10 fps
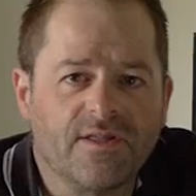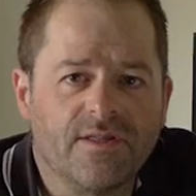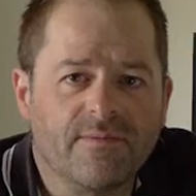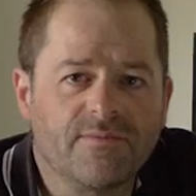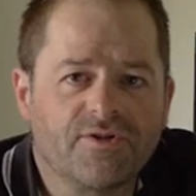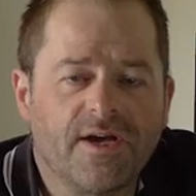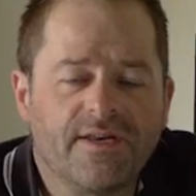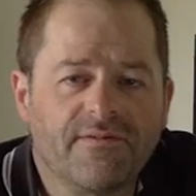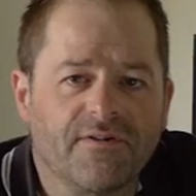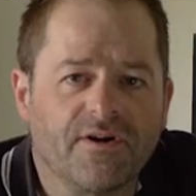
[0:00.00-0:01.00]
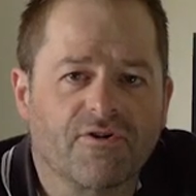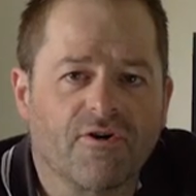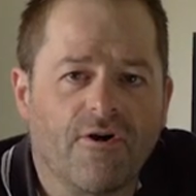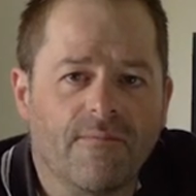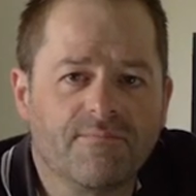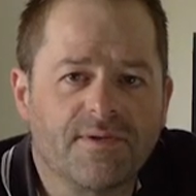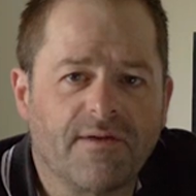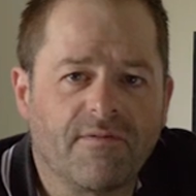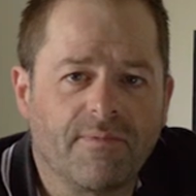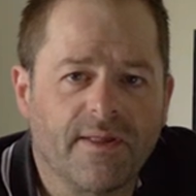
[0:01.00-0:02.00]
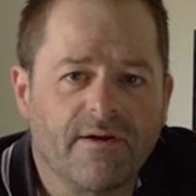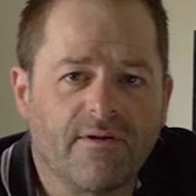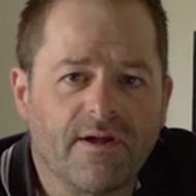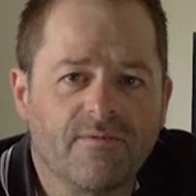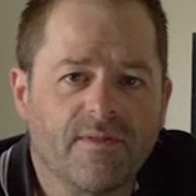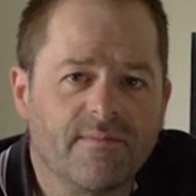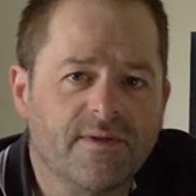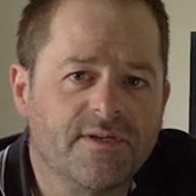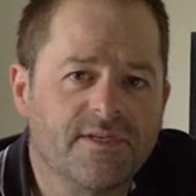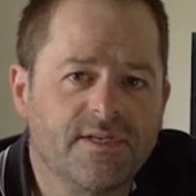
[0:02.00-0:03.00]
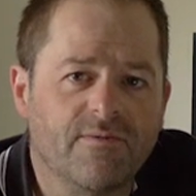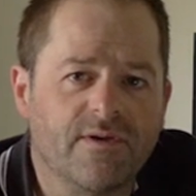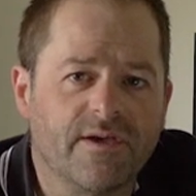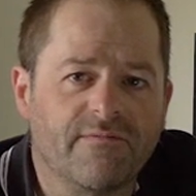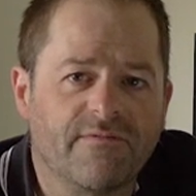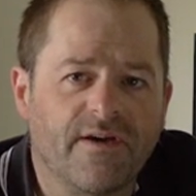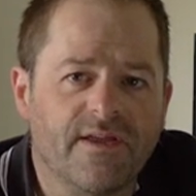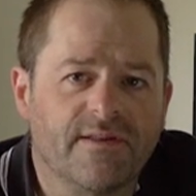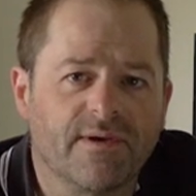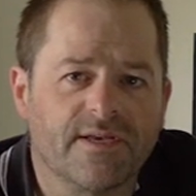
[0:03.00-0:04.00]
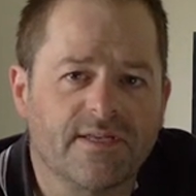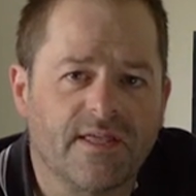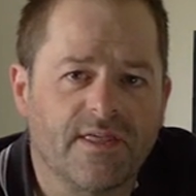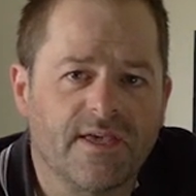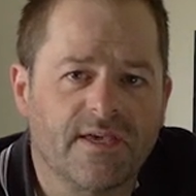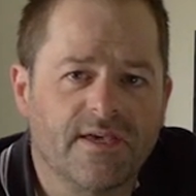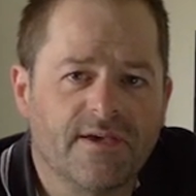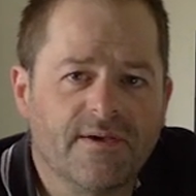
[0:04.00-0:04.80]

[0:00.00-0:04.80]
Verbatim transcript: on them, try different crops, have a play around with them and just see what you can find because I think